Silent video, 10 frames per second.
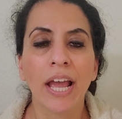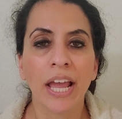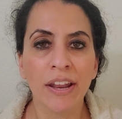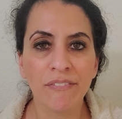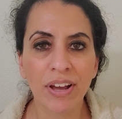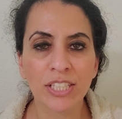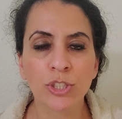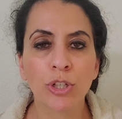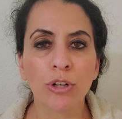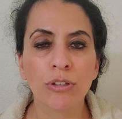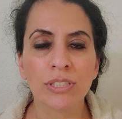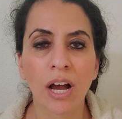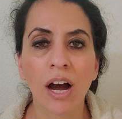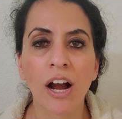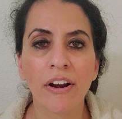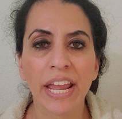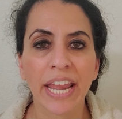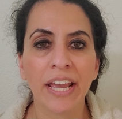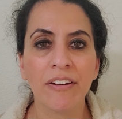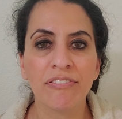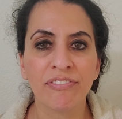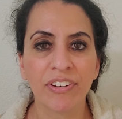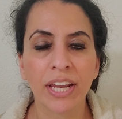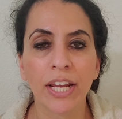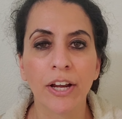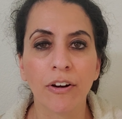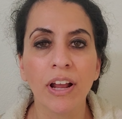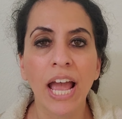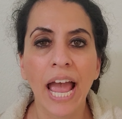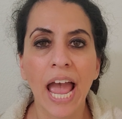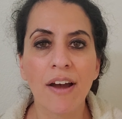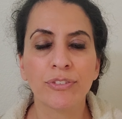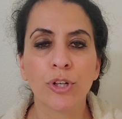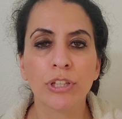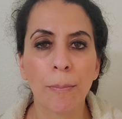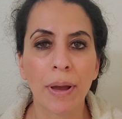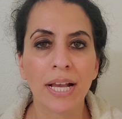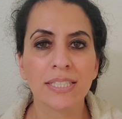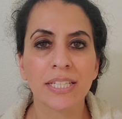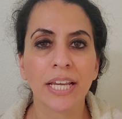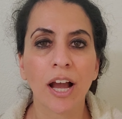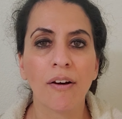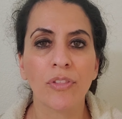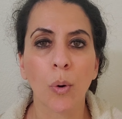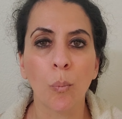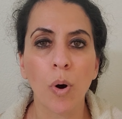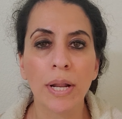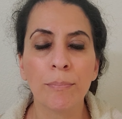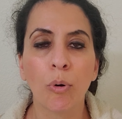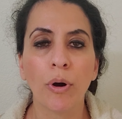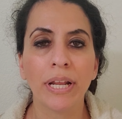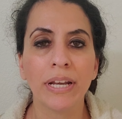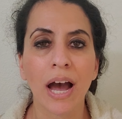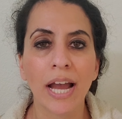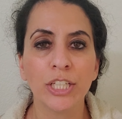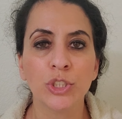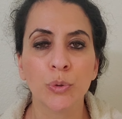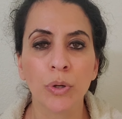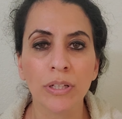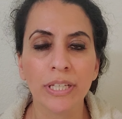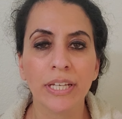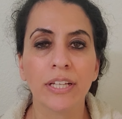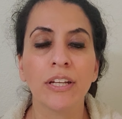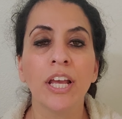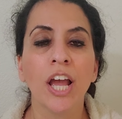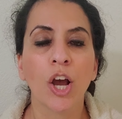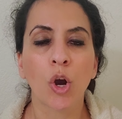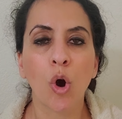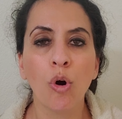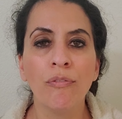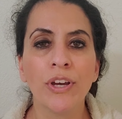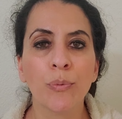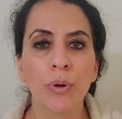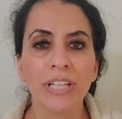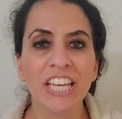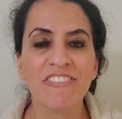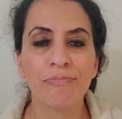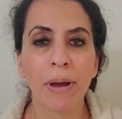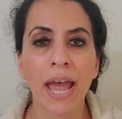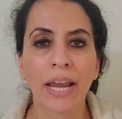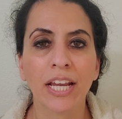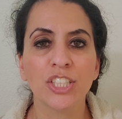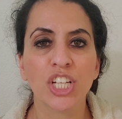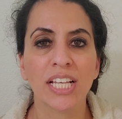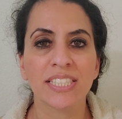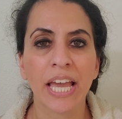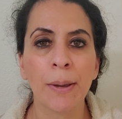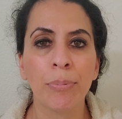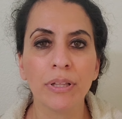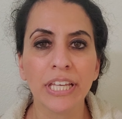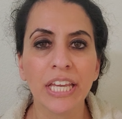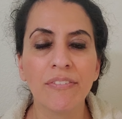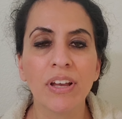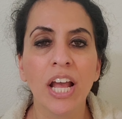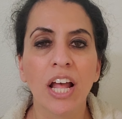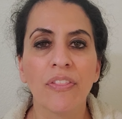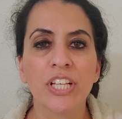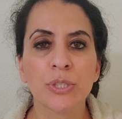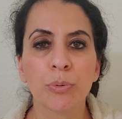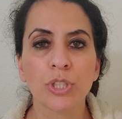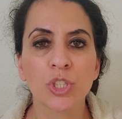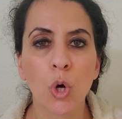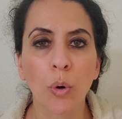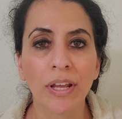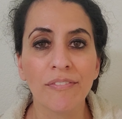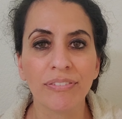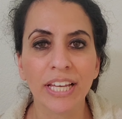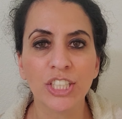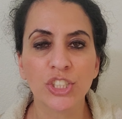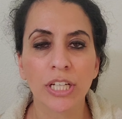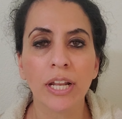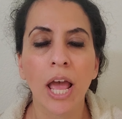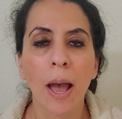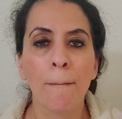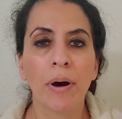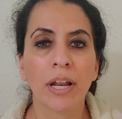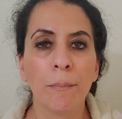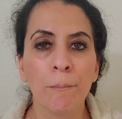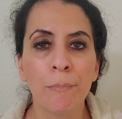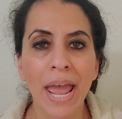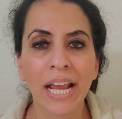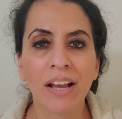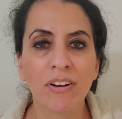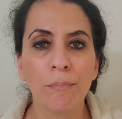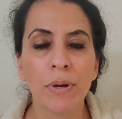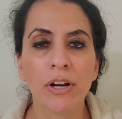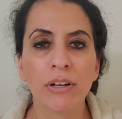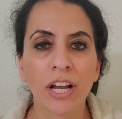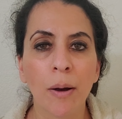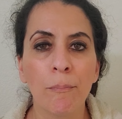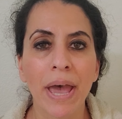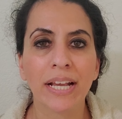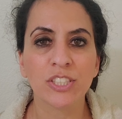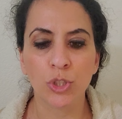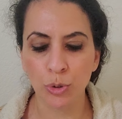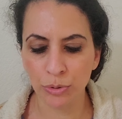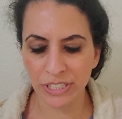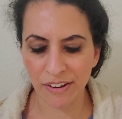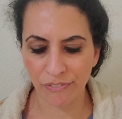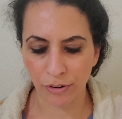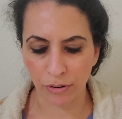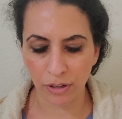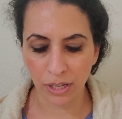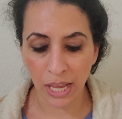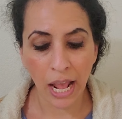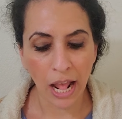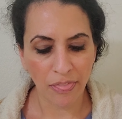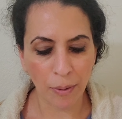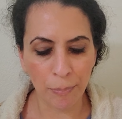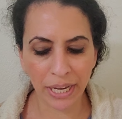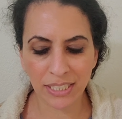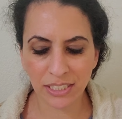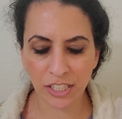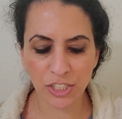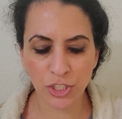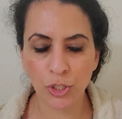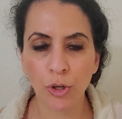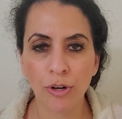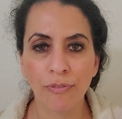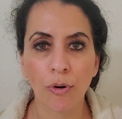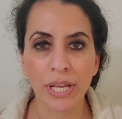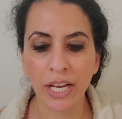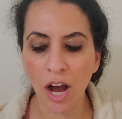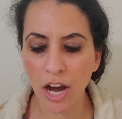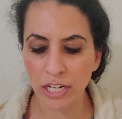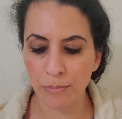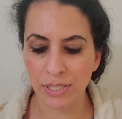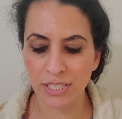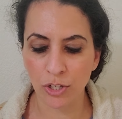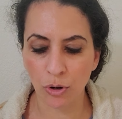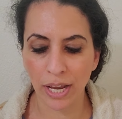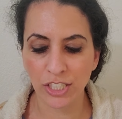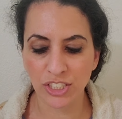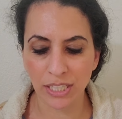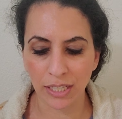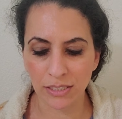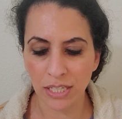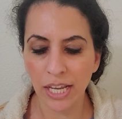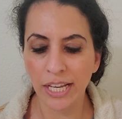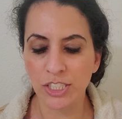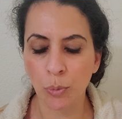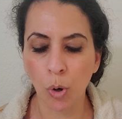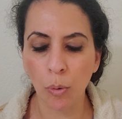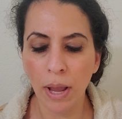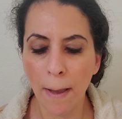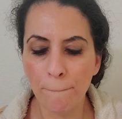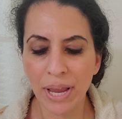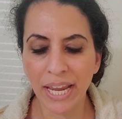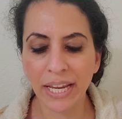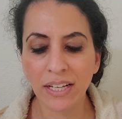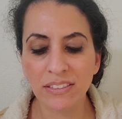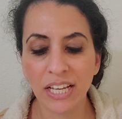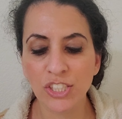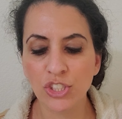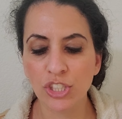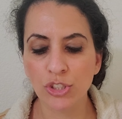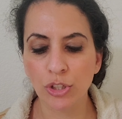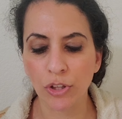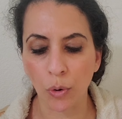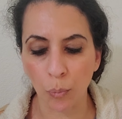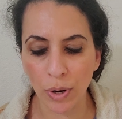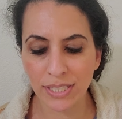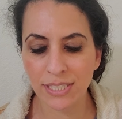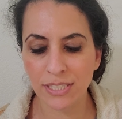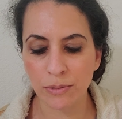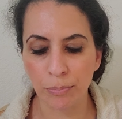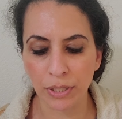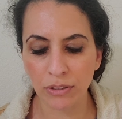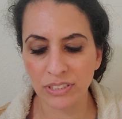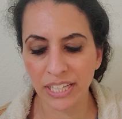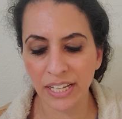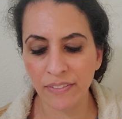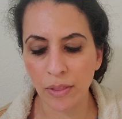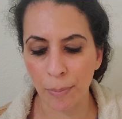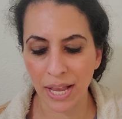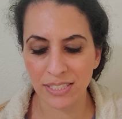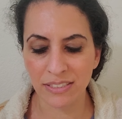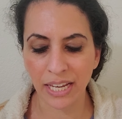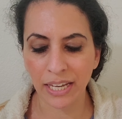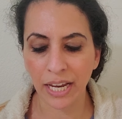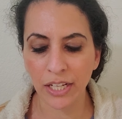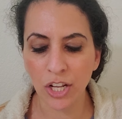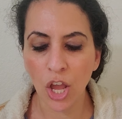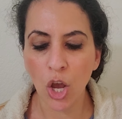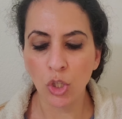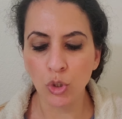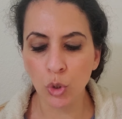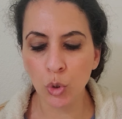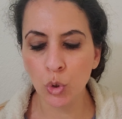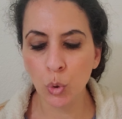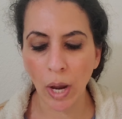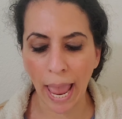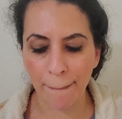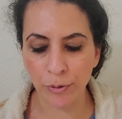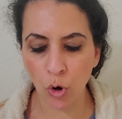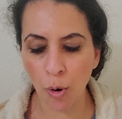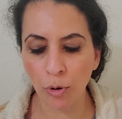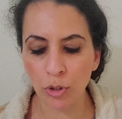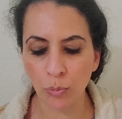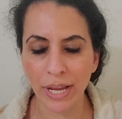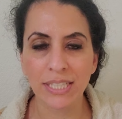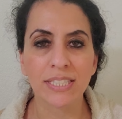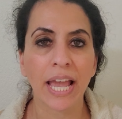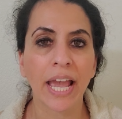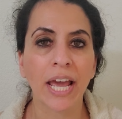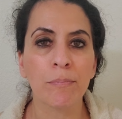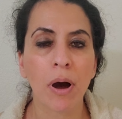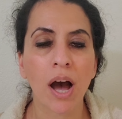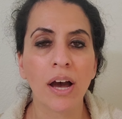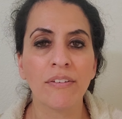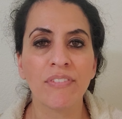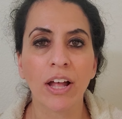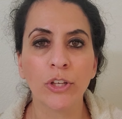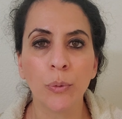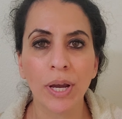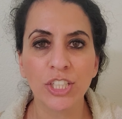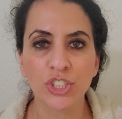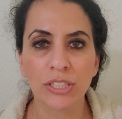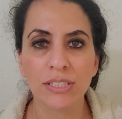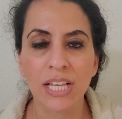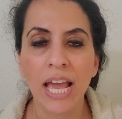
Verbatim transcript: Investors are in fear after the passing of the $1.9 trillion COVID relief package, as they believe this will stoke inflation, but Bank of America begs to differ. The biggest concern for economists, Zero Hedge says, is, quote, paying attention to the risks built in the past decade due to abnormal rates and bond valuations,